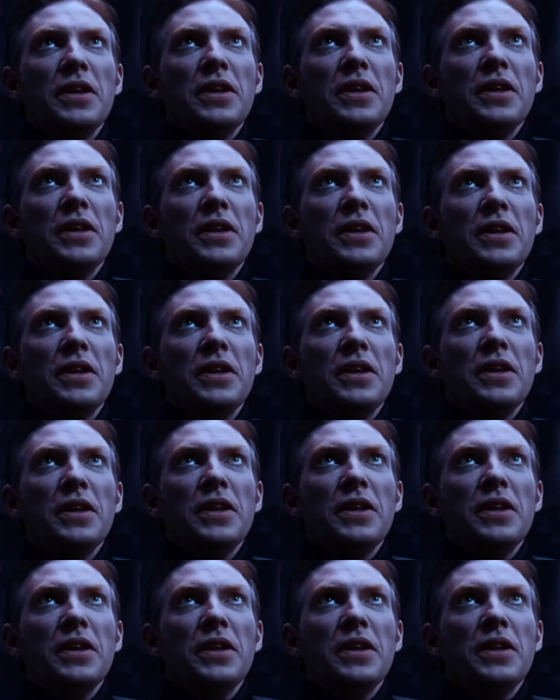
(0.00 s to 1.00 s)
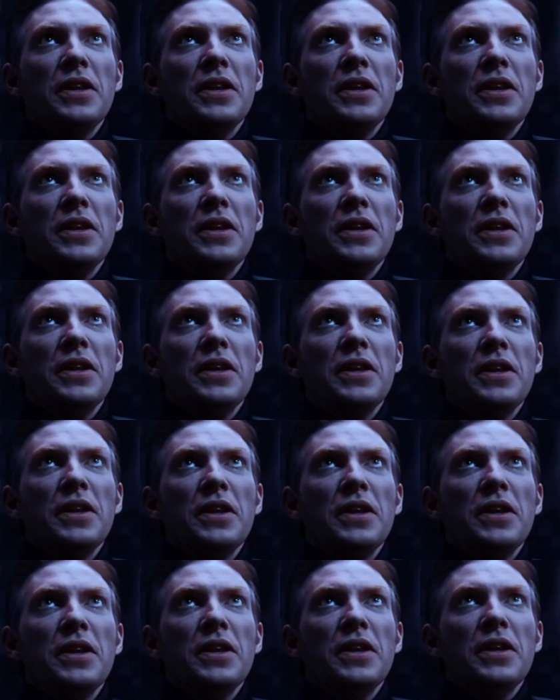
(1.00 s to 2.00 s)

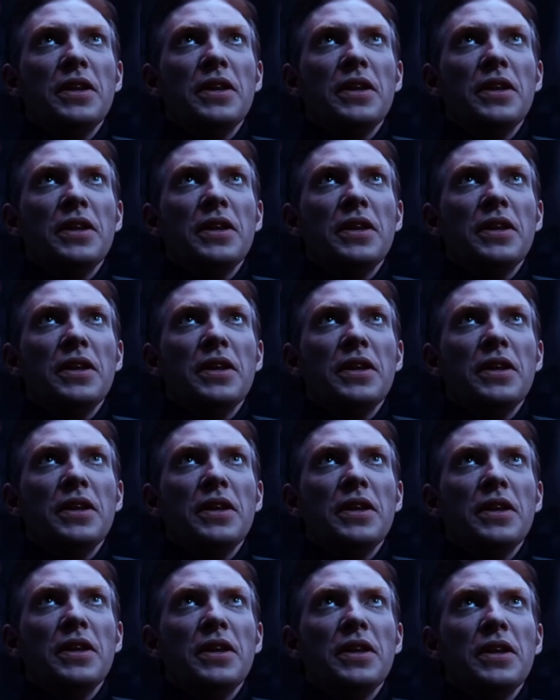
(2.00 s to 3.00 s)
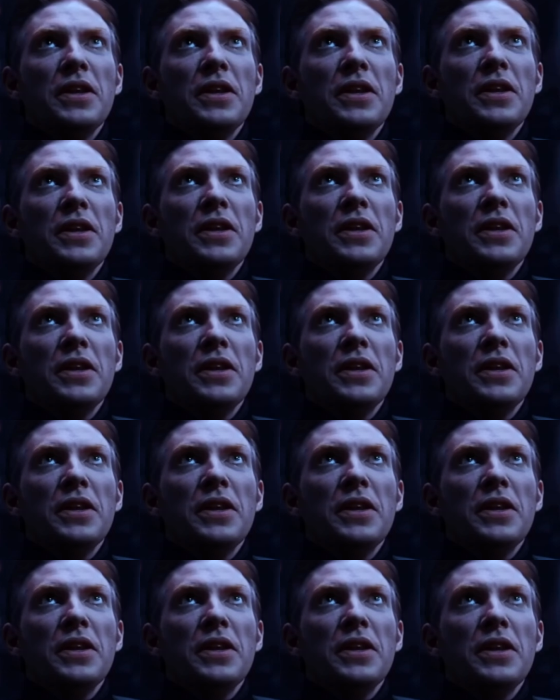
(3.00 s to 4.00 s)

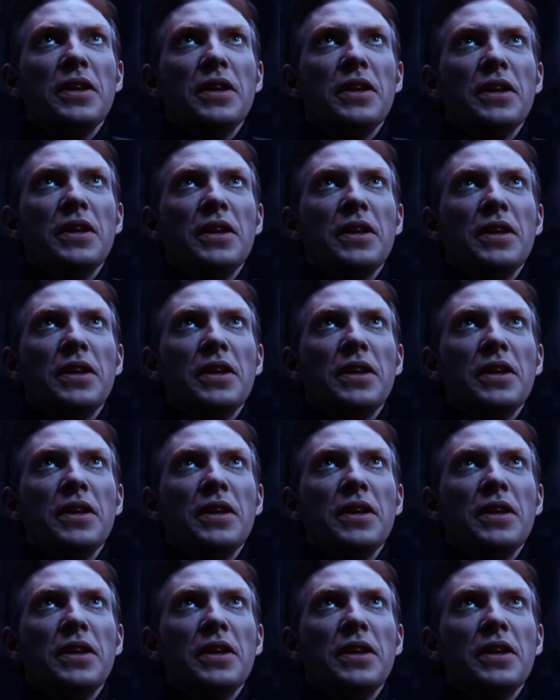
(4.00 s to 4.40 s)
No words are spoken by the person on screen.